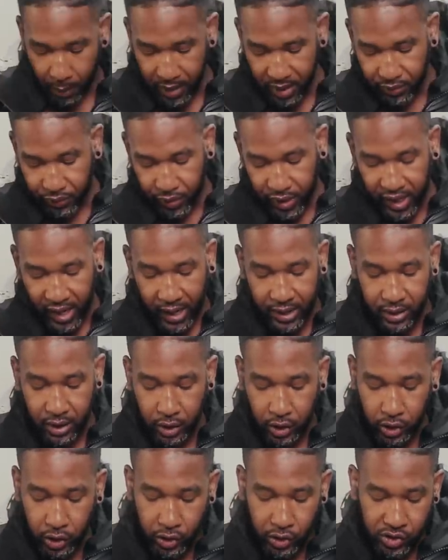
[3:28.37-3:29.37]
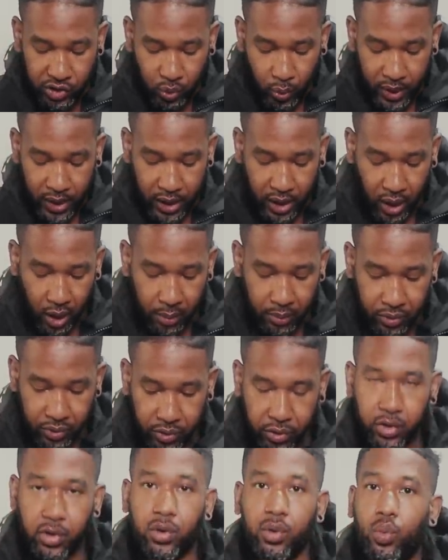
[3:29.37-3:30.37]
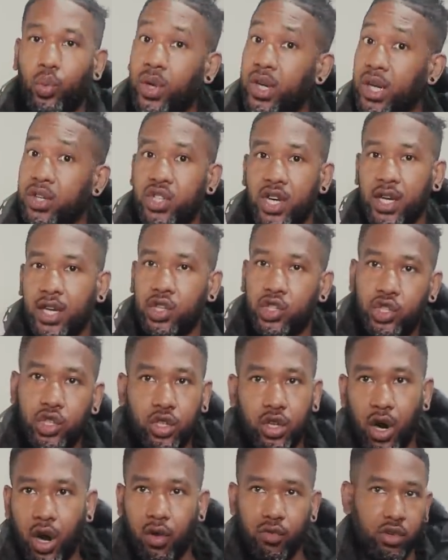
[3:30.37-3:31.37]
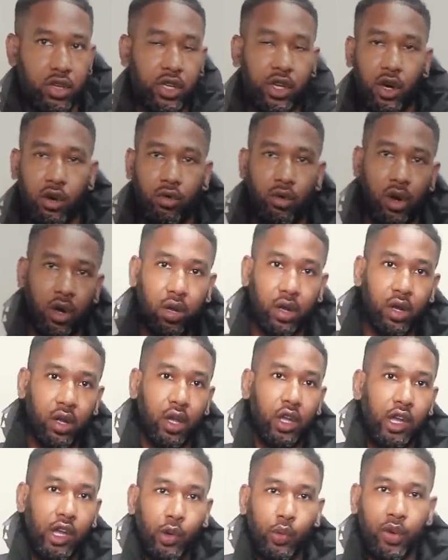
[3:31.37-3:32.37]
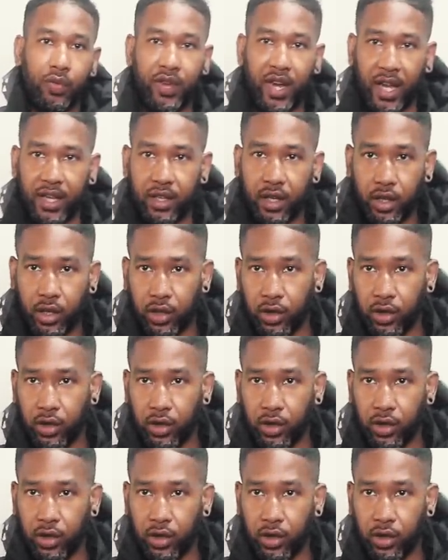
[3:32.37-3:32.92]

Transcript: I mean, for Canada Goose, when it comes to winter jackets, you can't really go wrong with Canada